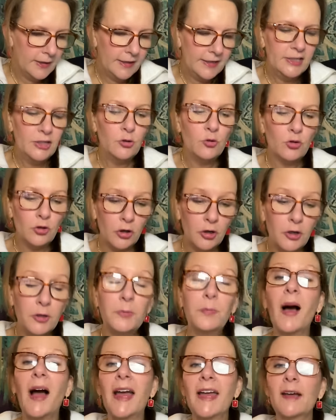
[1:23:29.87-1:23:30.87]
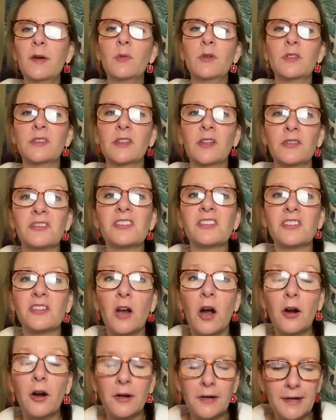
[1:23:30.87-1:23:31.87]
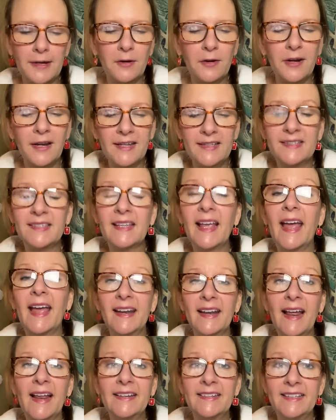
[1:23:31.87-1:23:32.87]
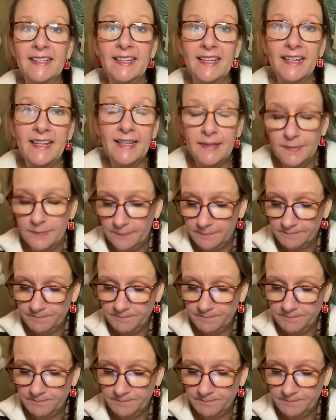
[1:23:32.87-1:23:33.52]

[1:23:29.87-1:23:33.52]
You could buy it with those star earrings, and I did.